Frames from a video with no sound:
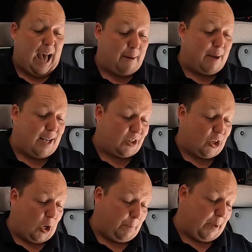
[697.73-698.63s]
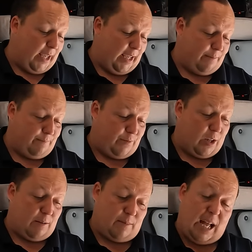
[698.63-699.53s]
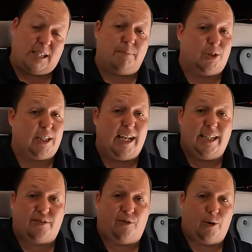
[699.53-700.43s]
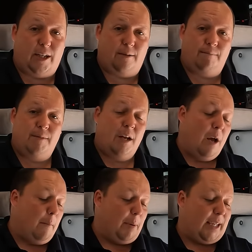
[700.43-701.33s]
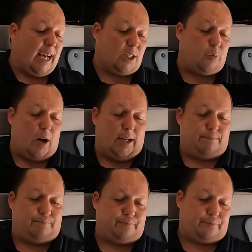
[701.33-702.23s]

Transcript: MSRP. That's Mercedes for you. But guess what?